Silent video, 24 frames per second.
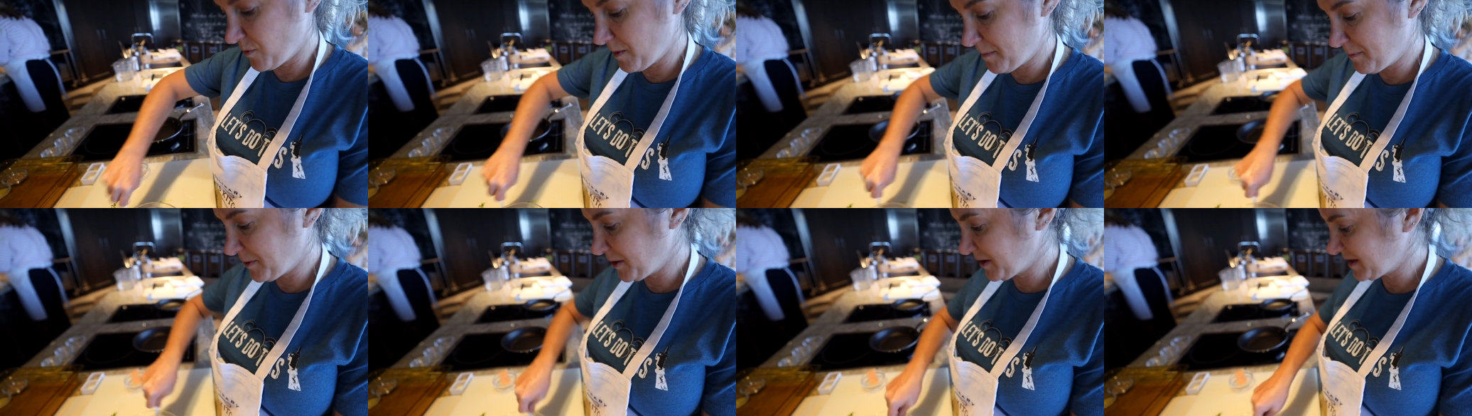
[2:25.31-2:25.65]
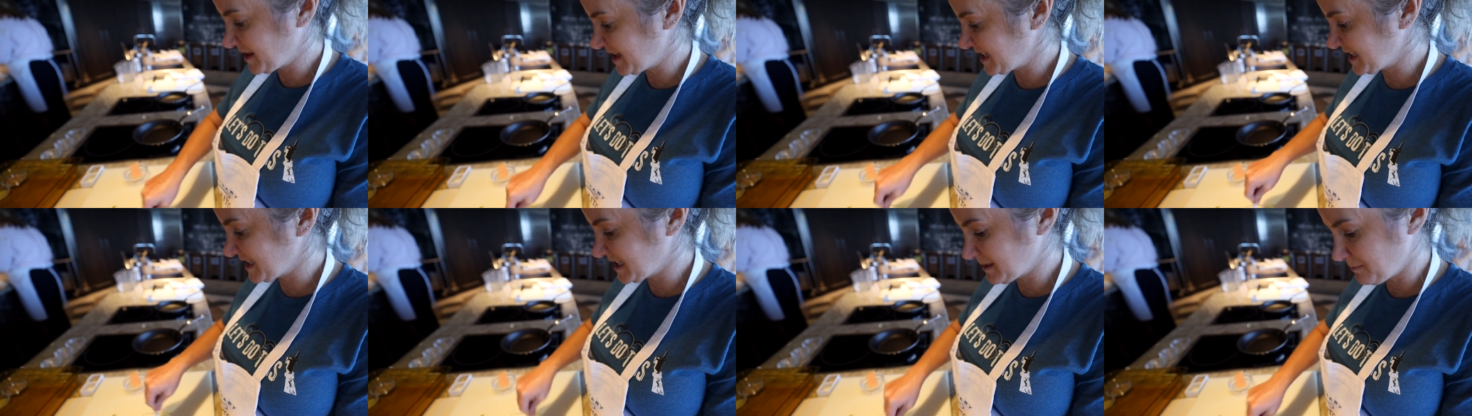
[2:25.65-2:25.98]
we put
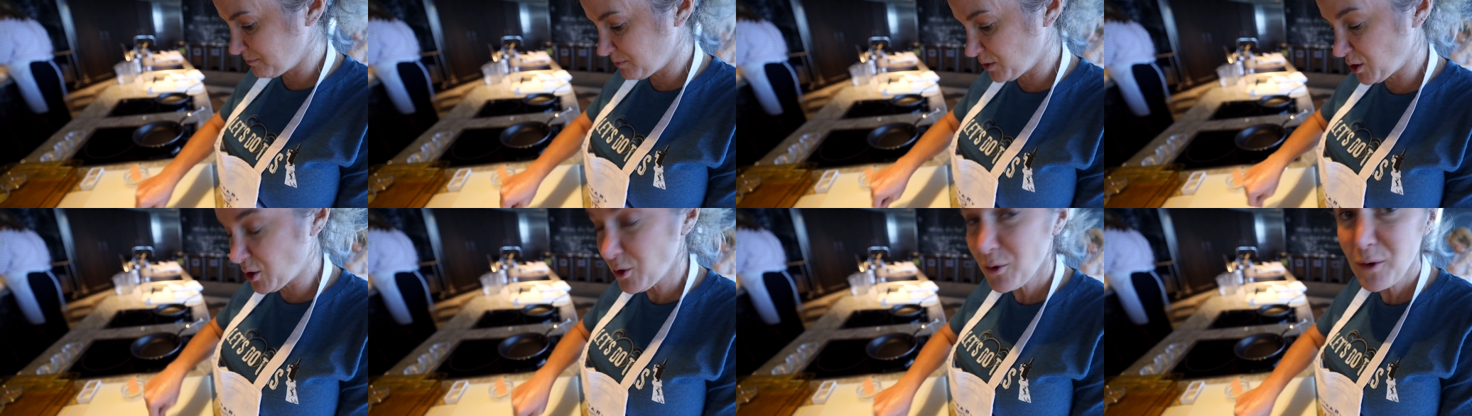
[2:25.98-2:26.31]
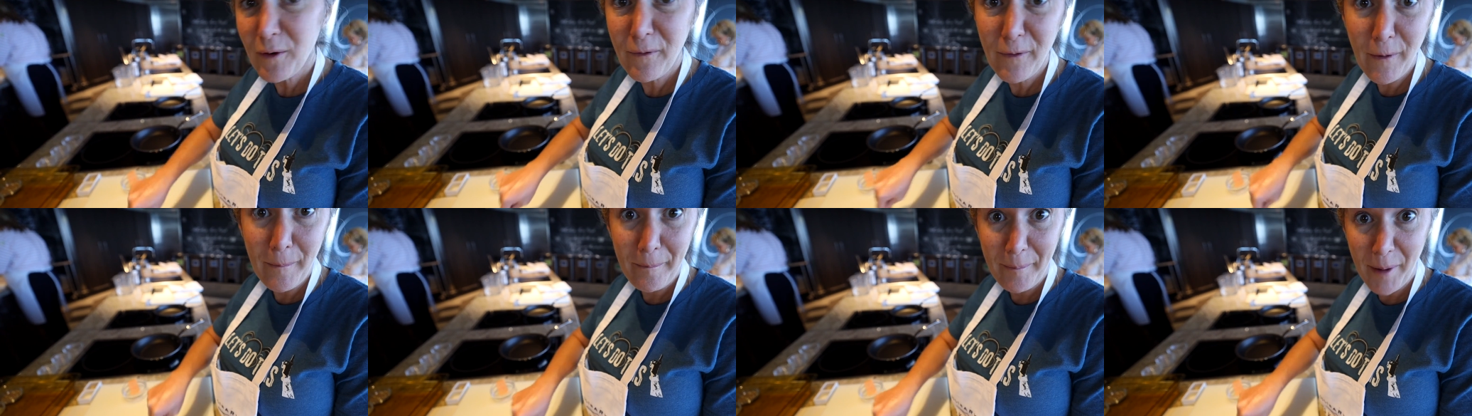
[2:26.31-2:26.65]
this
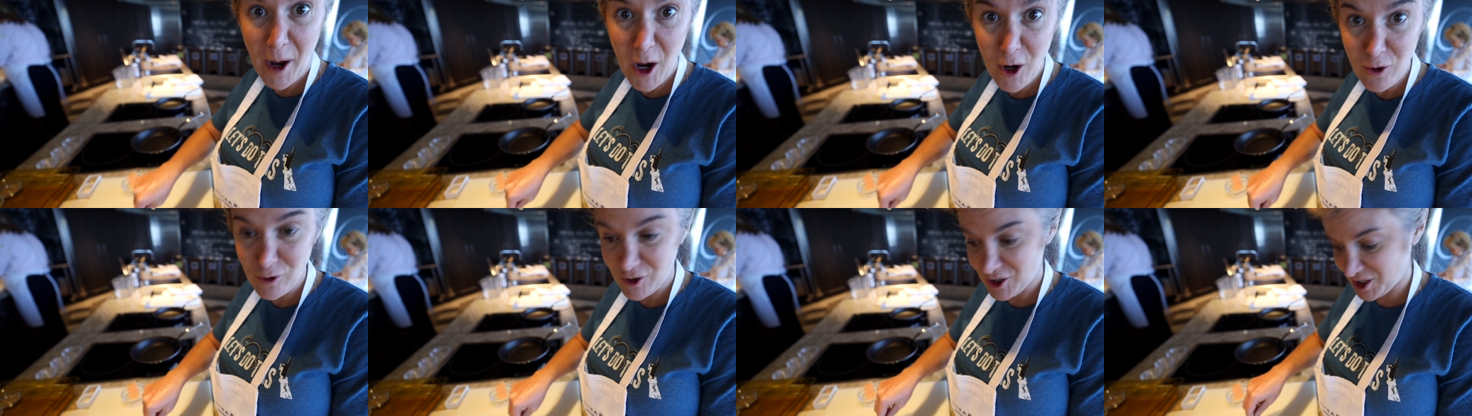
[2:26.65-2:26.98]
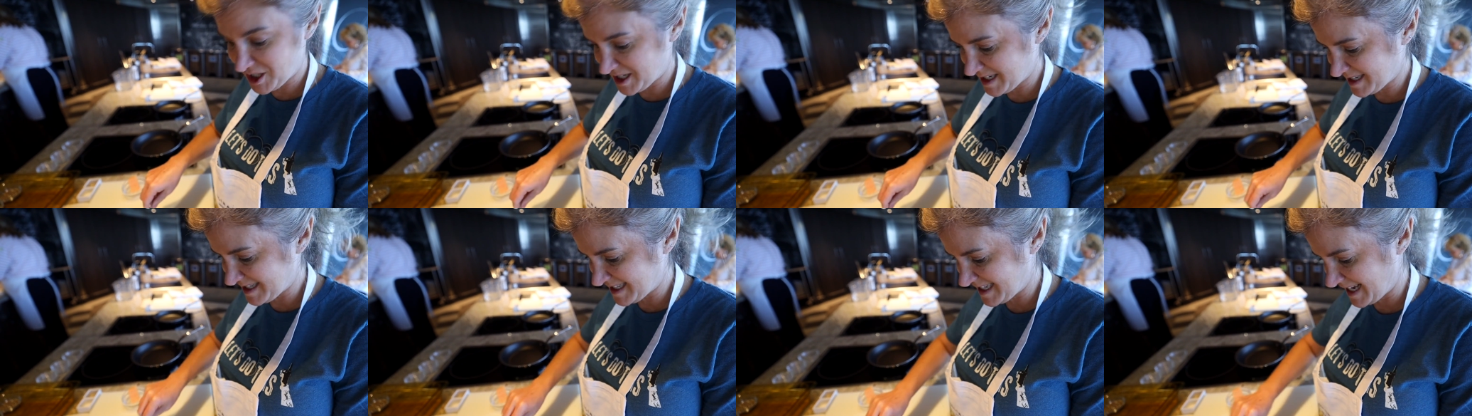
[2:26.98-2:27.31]
beautiful poached
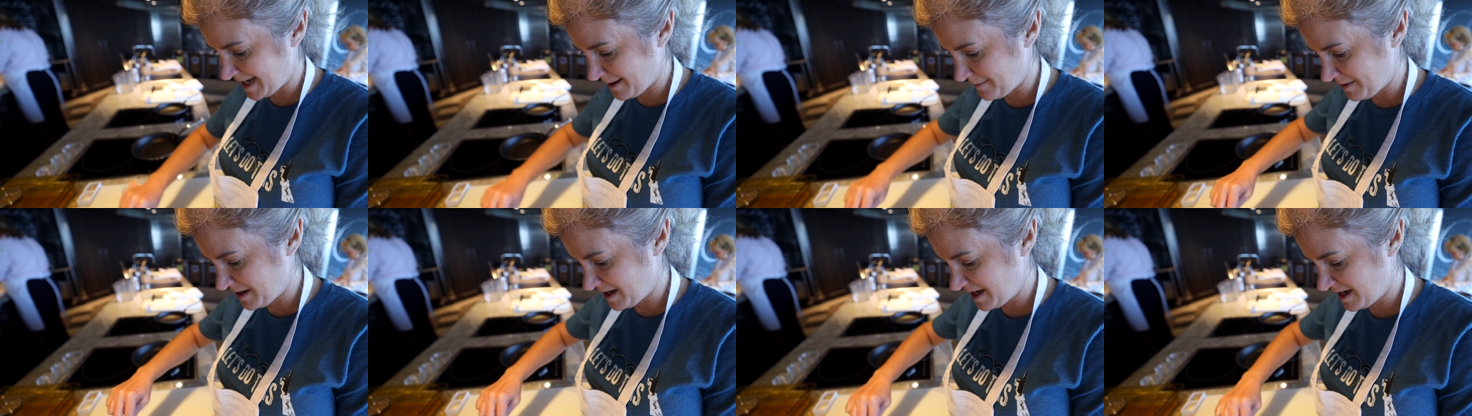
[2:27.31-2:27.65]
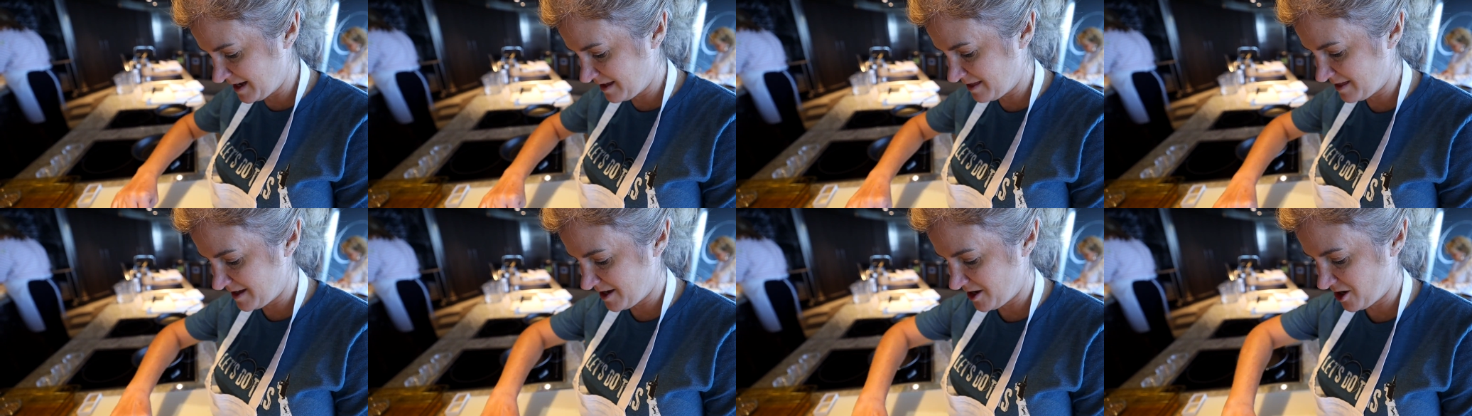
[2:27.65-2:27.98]
salmon
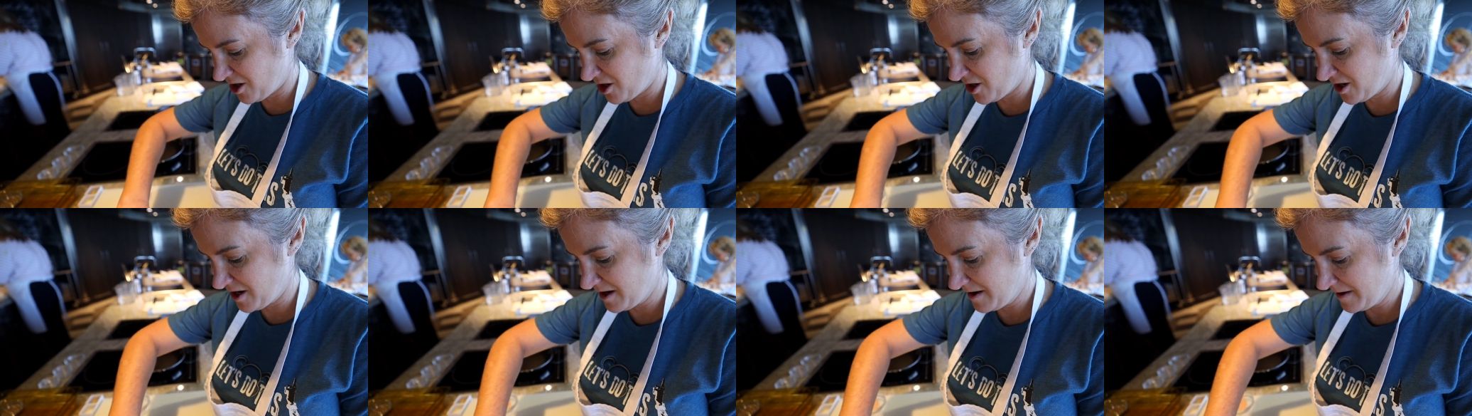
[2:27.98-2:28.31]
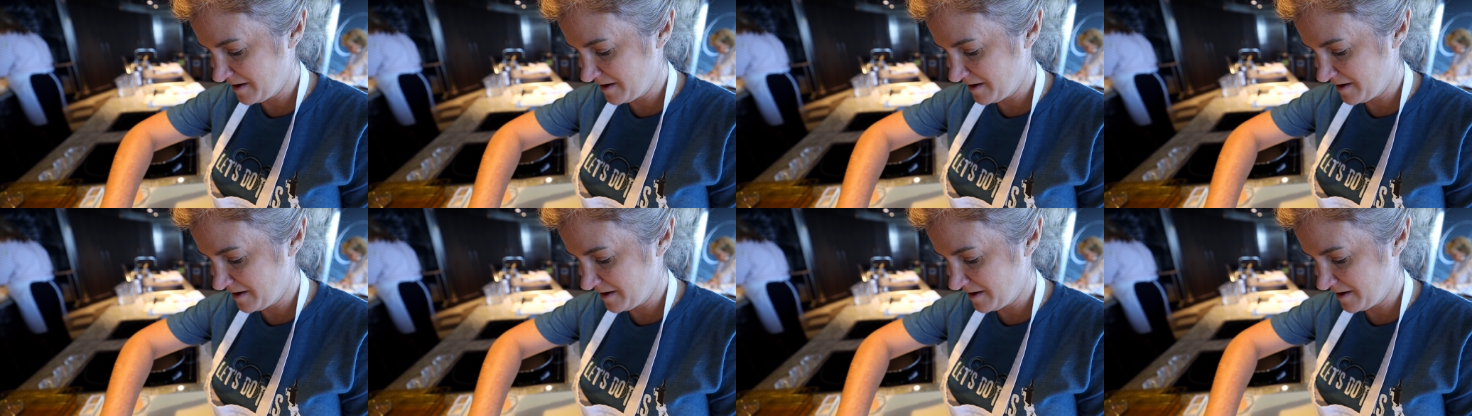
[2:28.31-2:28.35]
in there.